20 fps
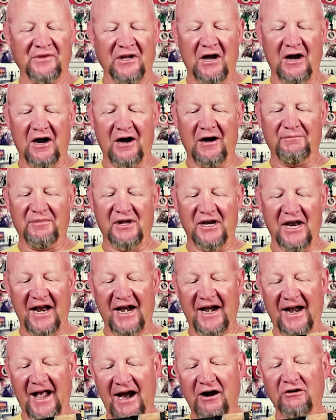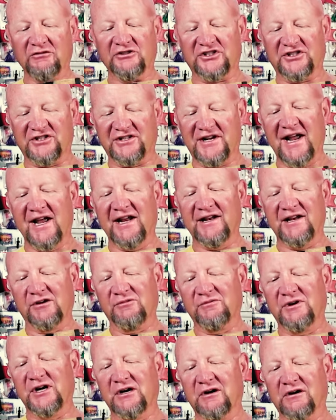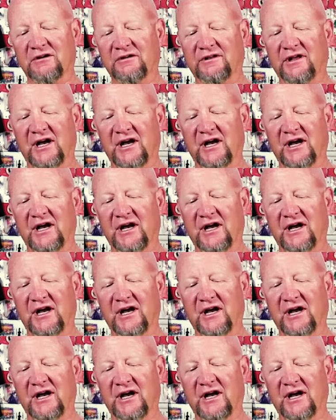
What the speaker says: But an outstanding reel.